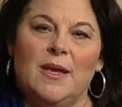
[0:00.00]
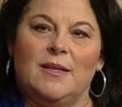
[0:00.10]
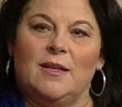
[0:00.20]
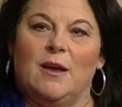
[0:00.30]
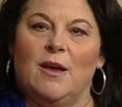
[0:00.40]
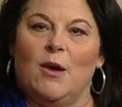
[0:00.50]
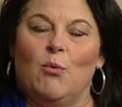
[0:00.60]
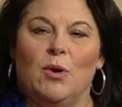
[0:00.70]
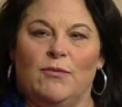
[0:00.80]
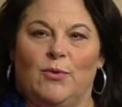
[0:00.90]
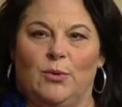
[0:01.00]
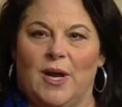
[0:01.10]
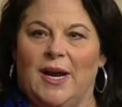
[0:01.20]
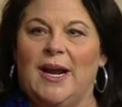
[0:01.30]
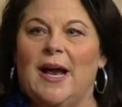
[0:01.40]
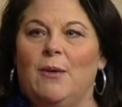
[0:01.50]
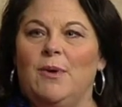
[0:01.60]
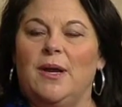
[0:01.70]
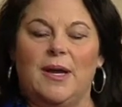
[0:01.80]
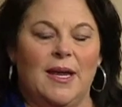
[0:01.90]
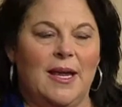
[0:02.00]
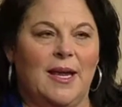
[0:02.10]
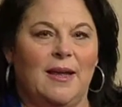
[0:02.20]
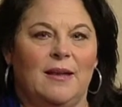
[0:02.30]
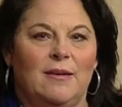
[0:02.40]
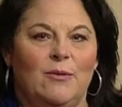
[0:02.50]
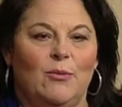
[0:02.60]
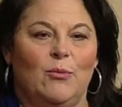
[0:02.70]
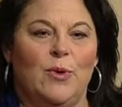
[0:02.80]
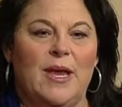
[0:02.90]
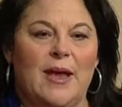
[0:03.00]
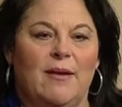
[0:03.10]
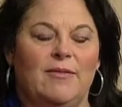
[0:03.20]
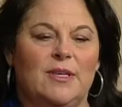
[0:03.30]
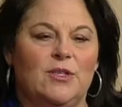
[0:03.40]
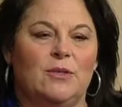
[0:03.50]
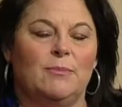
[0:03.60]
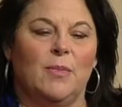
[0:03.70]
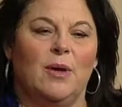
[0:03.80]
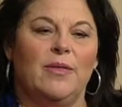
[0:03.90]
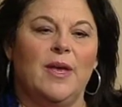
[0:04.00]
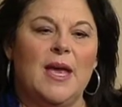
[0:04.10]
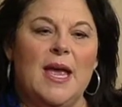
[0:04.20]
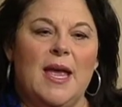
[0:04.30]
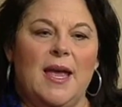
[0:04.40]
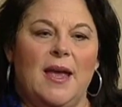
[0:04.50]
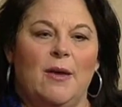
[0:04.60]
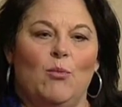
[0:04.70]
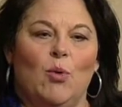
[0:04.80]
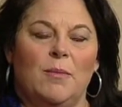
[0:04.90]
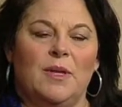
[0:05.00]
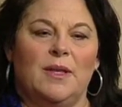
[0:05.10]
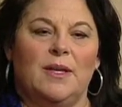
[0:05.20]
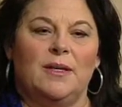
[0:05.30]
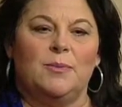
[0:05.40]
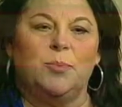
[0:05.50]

it's a, a, wonderful night out. And we have this month a woman that is